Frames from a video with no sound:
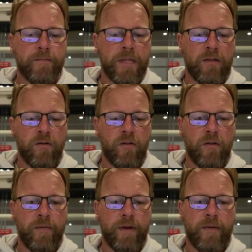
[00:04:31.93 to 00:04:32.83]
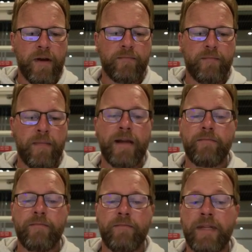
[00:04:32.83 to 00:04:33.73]
learn a little bit about my
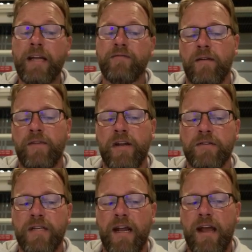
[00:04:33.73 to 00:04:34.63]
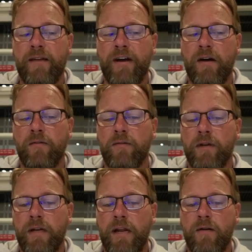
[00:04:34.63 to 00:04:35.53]
latest videos that I have out
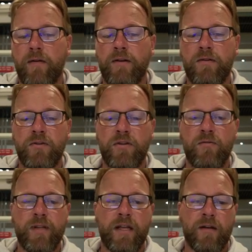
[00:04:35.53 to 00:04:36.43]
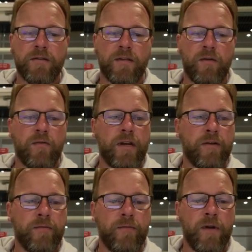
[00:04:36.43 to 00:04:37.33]
here on YouTube and then also
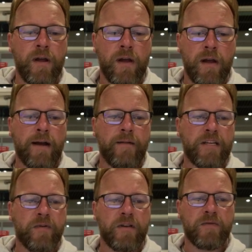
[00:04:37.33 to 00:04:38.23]
here on Facebook as